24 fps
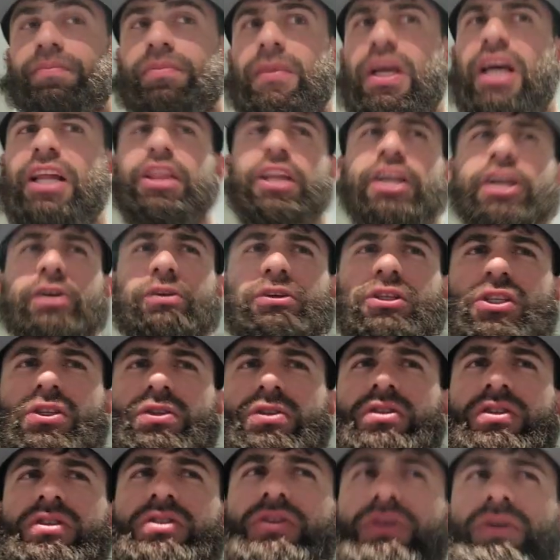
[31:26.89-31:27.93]
I think it was
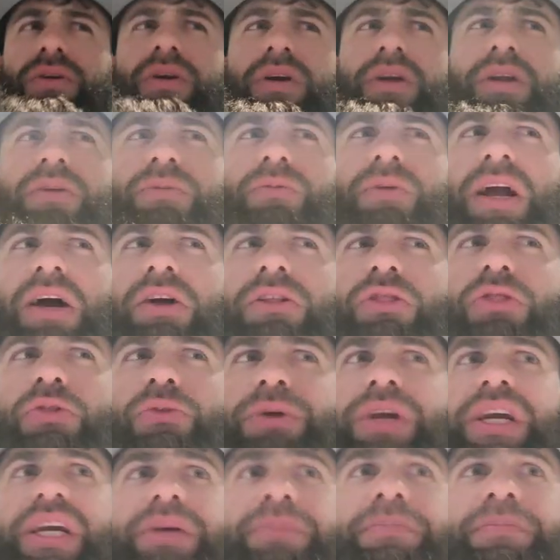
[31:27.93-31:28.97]
during round
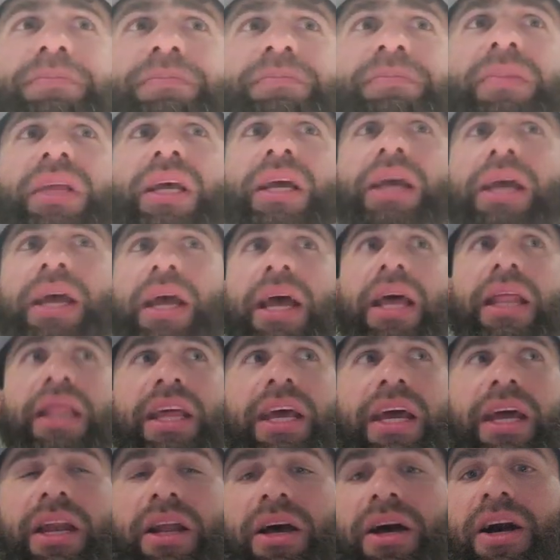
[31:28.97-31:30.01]
3, and
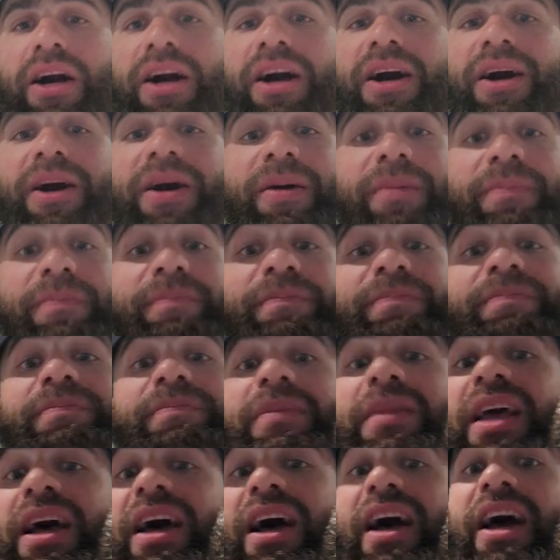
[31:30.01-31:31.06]
then
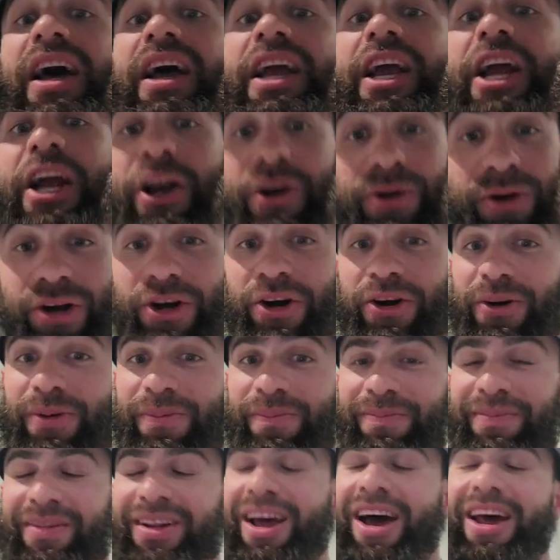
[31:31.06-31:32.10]
a hero,
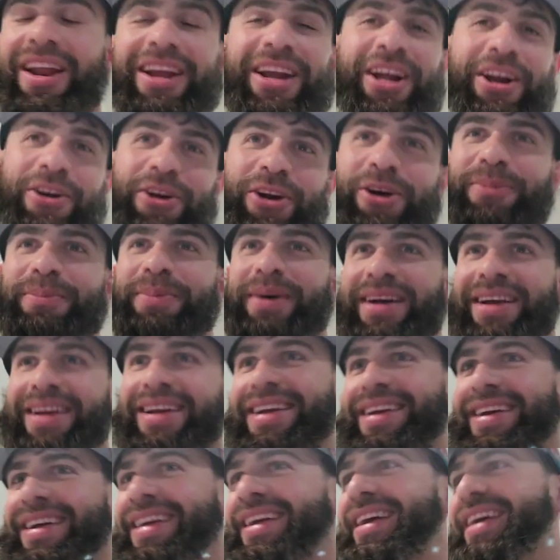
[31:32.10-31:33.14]
not a hero,
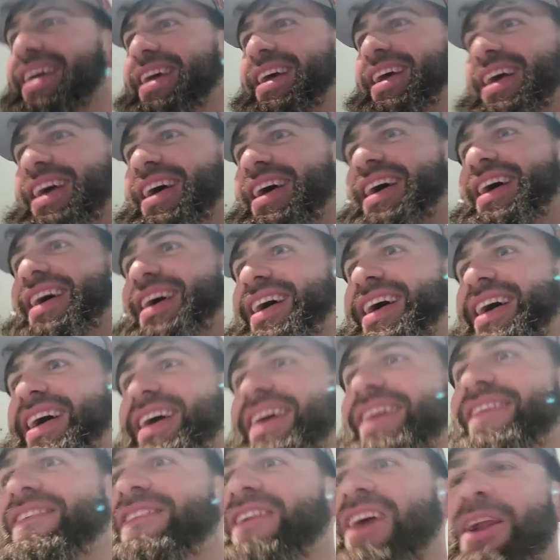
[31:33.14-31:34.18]
but
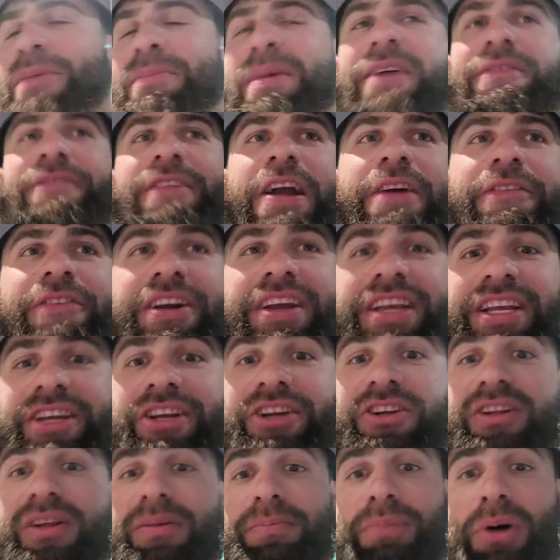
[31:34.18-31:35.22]
one of my favorite
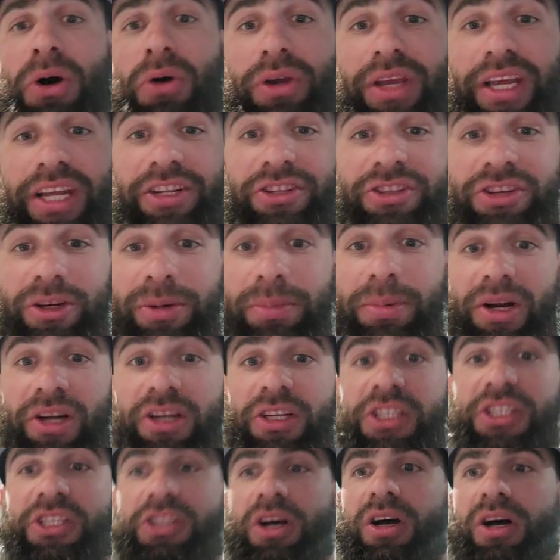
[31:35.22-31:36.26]

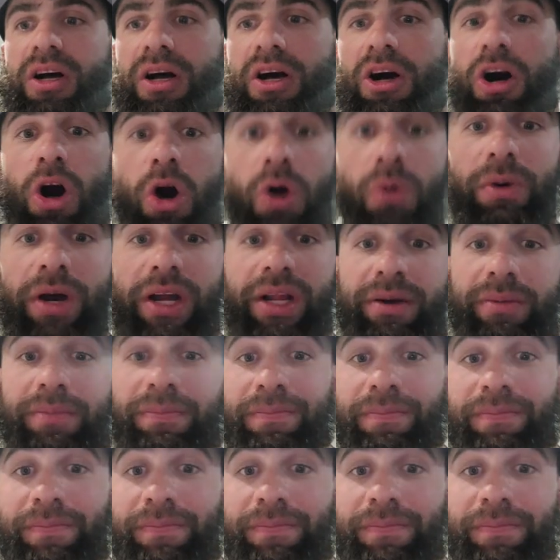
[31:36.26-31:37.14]
PokeTubers, Owen,